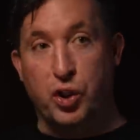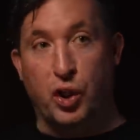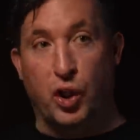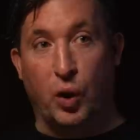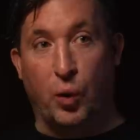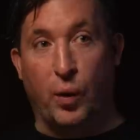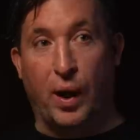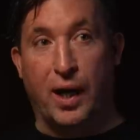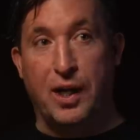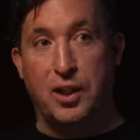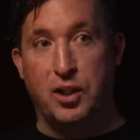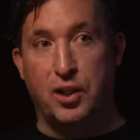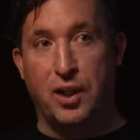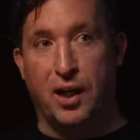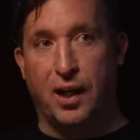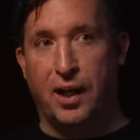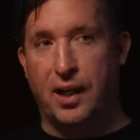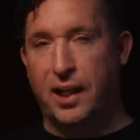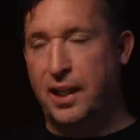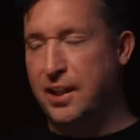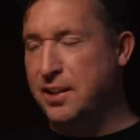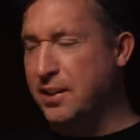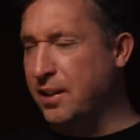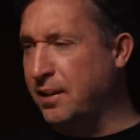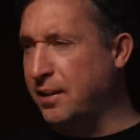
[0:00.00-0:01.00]
to do aid
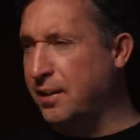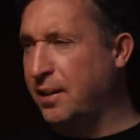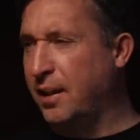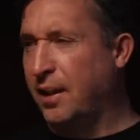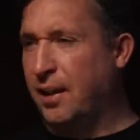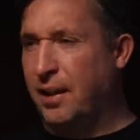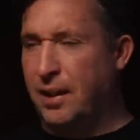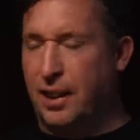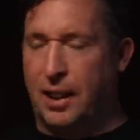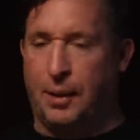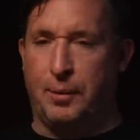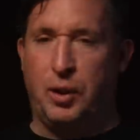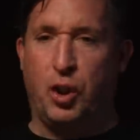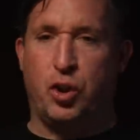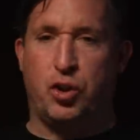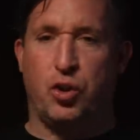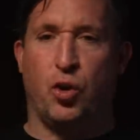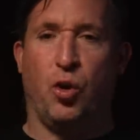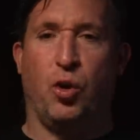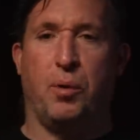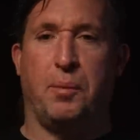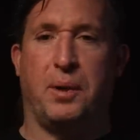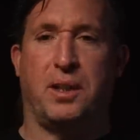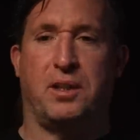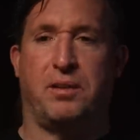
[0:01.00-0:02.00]
journeys, and I mean, you're
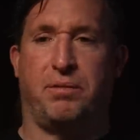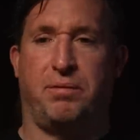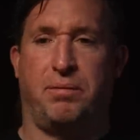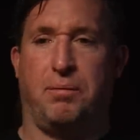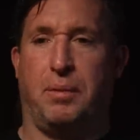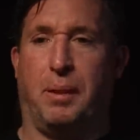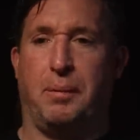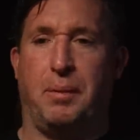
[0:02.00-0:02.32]
talking this,